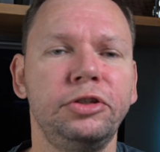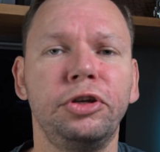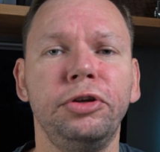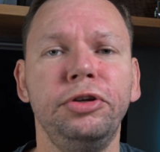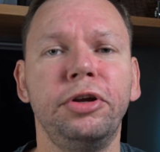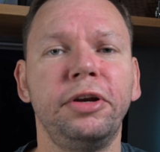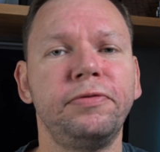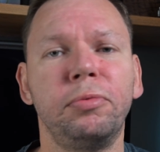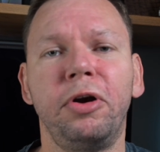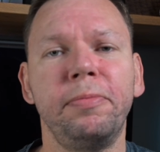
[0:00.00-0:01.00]
so you don't have
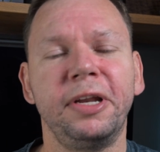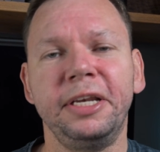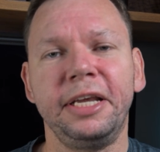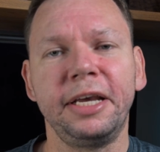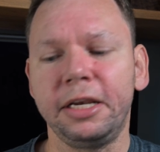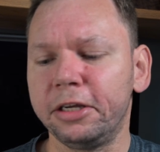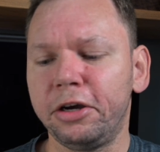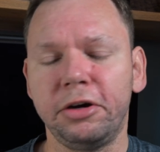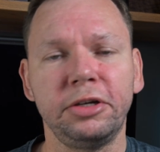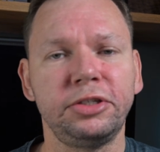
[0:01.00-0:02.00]
to worry about any color
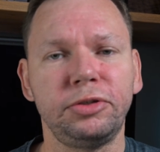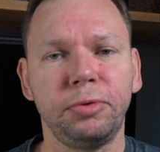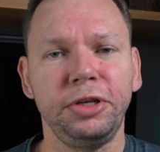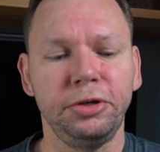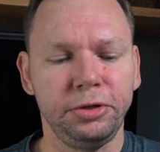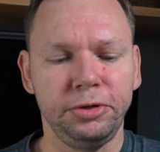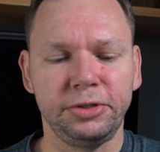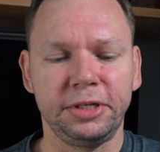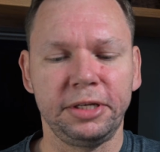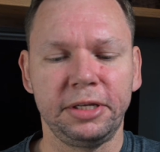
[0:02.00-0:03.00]
casts when you're
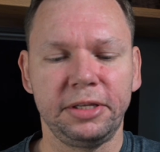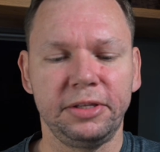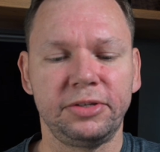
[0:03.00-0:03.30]
using the